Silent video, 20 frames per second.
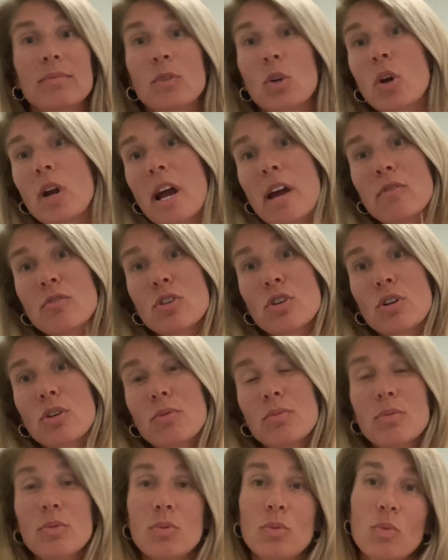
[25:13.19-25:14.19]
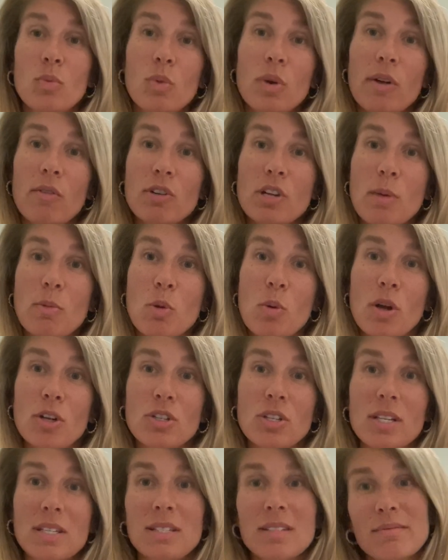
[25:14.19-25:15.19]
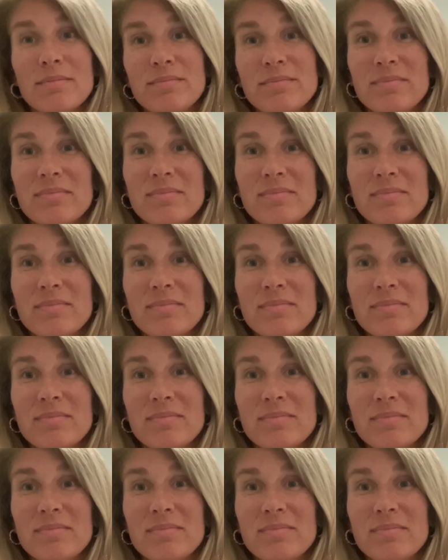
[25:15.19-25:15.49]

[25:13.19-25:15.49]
or afternoon, whatever time you watch this.